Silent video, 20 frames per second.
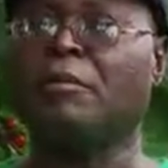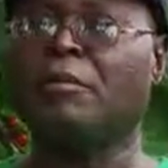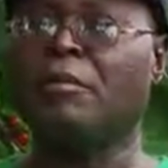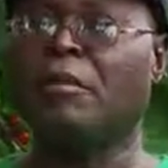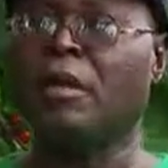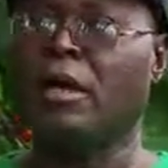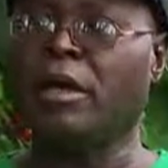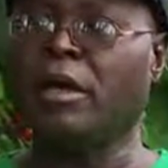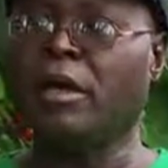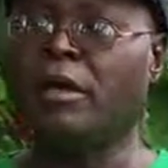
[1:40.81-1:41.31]

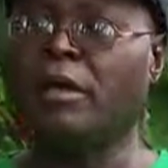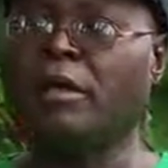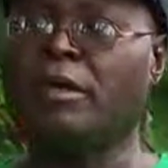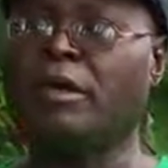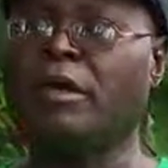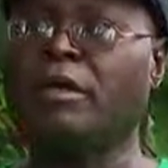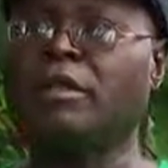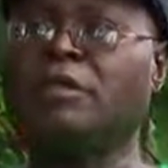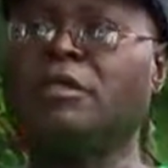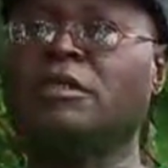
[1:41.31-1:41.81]

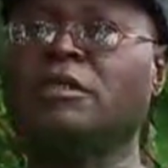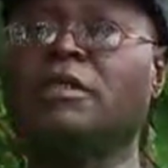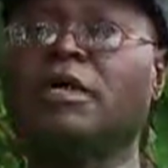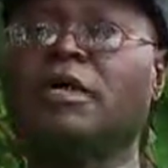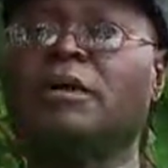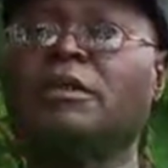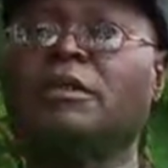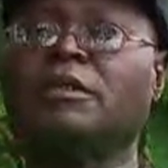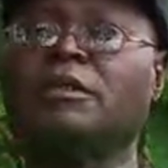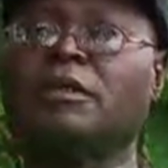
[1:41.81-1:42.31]
There is
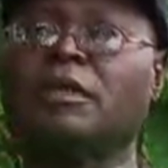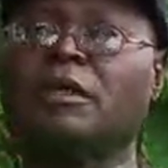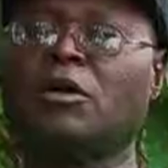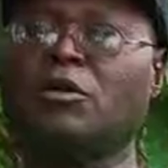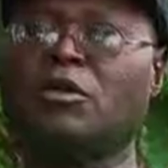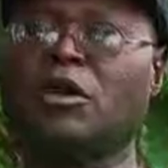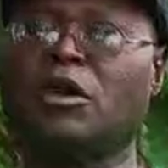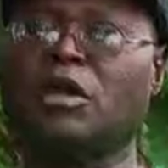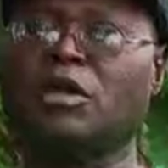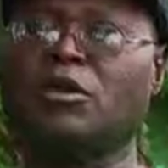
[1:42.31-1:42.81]

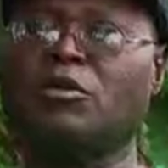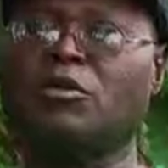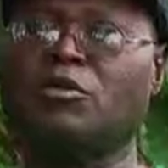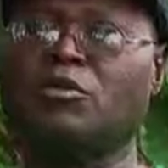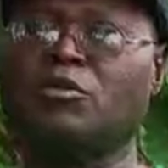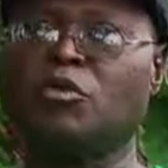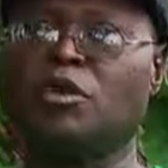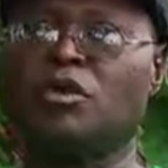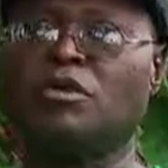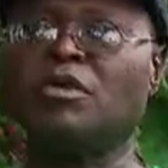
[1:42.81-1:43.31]
secondary
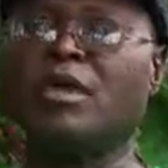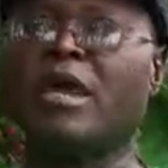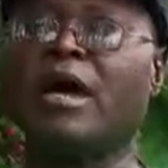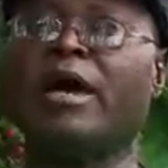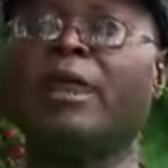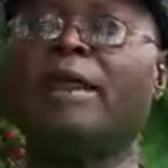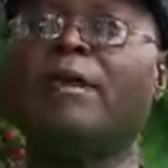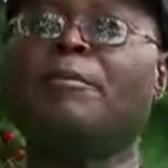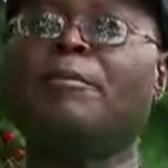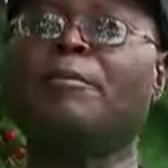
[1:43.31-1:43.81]
nutrients
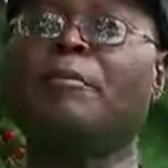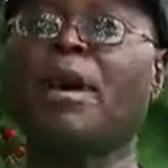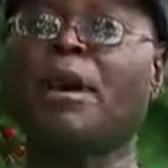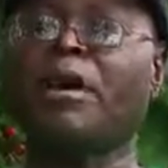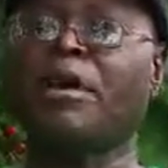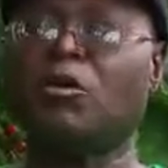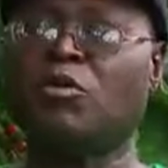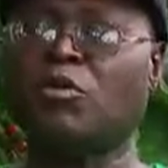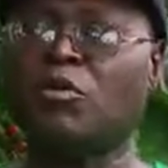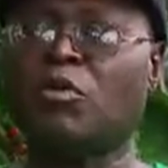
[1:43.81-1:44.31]
and
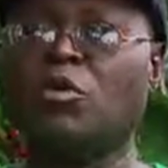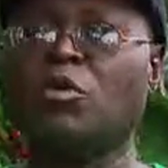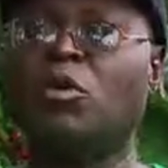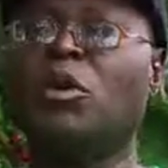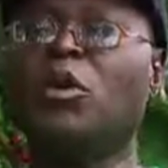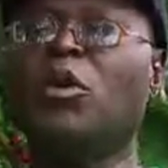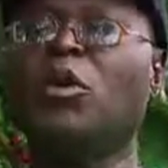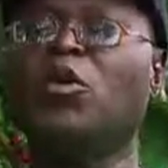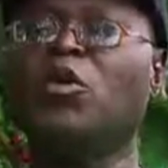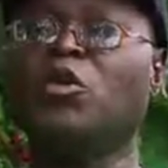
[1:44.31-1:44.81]

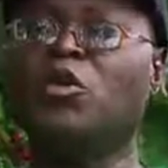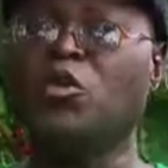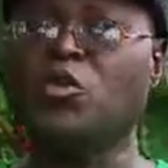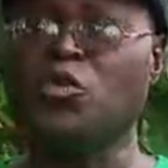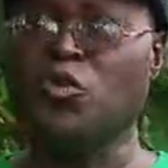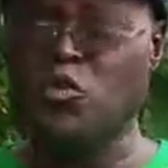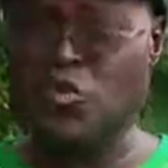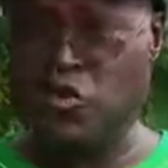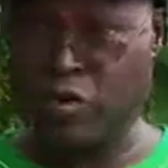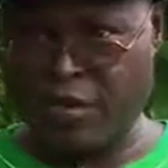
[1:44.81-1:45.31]

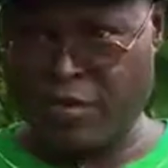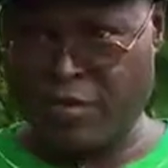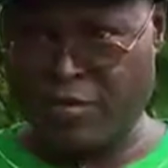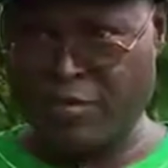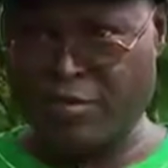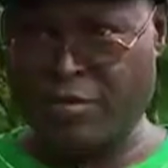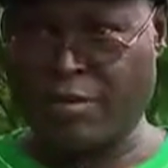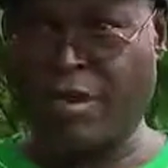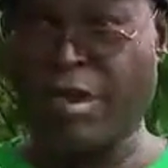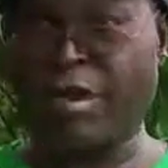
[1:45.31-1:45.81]

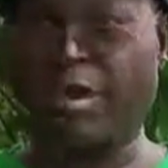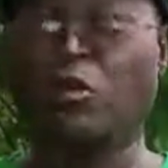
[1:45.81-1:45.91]
micronutrients,